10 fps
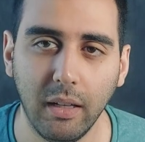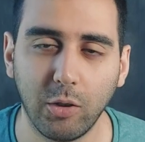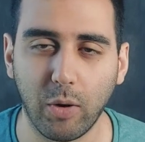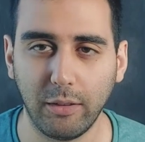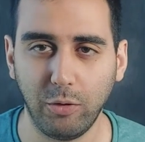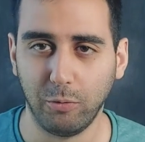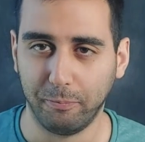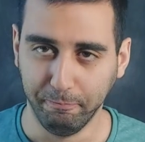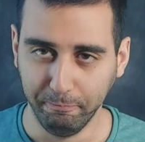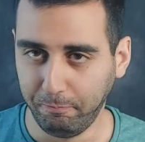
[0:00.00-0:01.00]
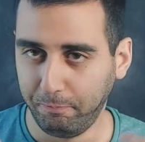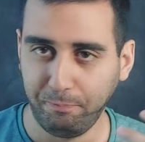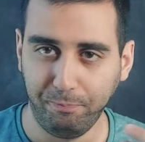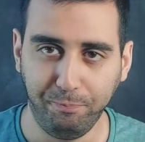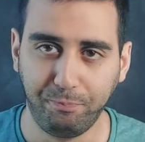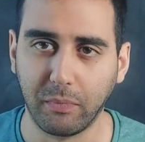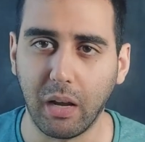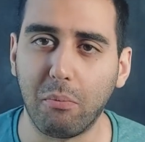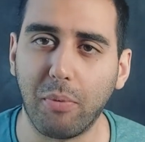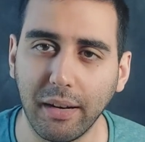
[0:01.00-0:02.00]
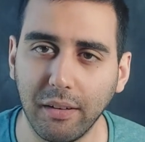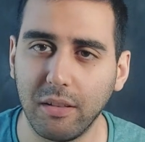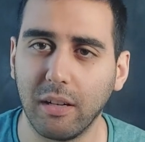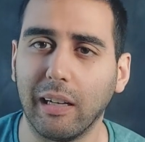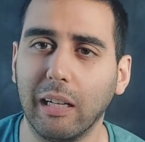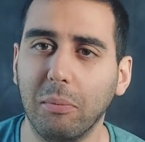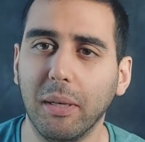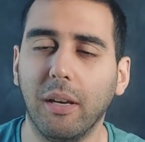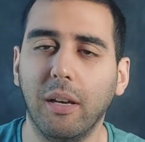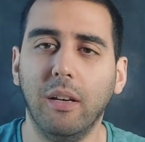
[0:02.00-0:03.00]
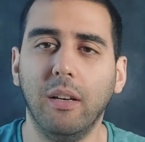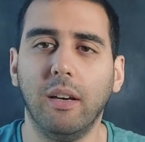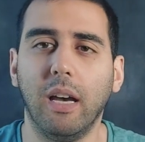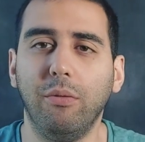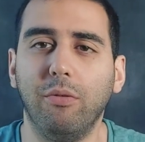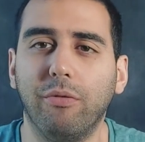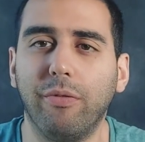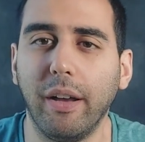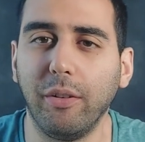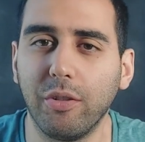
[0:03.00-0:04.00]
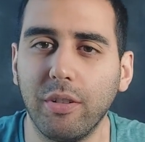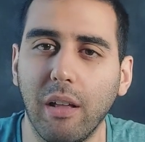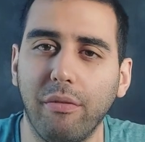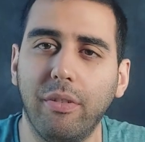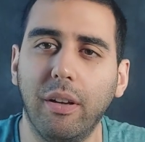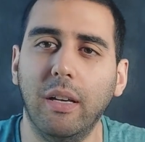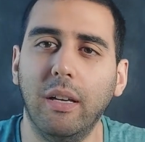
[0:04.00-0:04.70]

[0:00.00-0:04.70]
Try to practice it a little bit, and if you find yourself